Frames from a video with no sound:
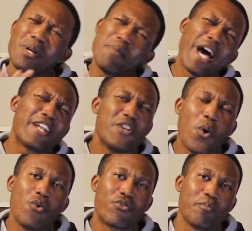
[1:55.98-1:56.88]
but a bad
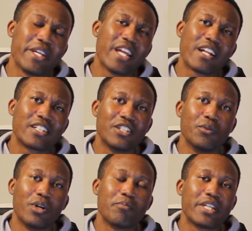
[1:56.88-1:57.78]
no for me. Not a
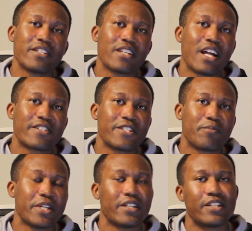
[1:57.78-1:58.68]
good one because honestly
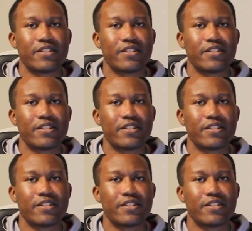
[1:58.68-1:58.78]
speaking,